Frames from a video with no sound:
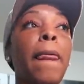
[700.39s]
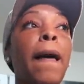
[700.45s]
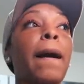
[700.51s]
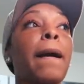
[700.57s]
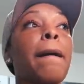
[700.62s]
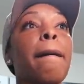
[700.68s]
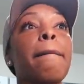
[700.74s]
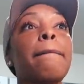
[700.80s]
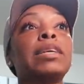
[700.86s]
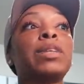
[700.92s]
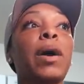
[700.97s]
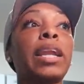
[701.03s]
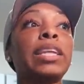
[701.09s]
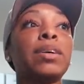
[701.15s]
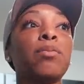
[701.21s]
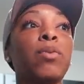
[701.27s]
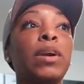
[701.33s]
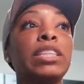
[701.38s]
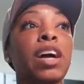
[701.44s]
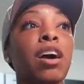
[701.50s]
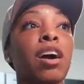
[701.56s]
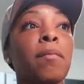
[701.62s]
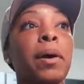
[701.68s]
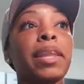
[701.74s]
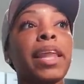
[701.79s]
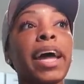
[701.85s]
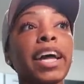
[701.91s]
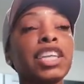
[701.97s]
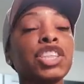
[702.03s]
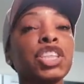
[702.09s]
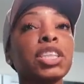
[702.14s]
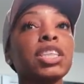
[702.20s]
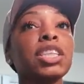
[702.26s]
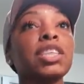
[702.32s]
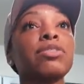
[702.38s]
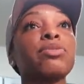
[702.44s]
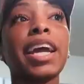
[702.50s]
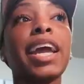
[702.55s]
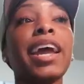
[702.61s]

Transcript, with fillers: Um, so I need to restock on my lashes.